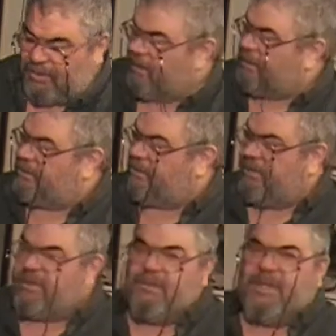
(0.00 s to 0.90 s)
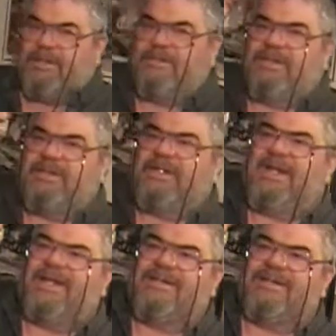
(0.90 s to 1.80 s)
It shouldn't be too bad. There's like an
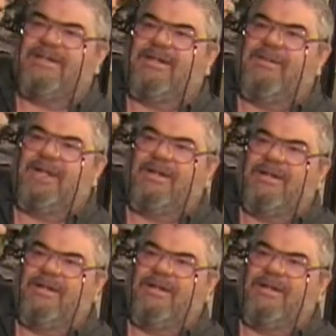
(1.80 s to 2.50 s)
X in the middle.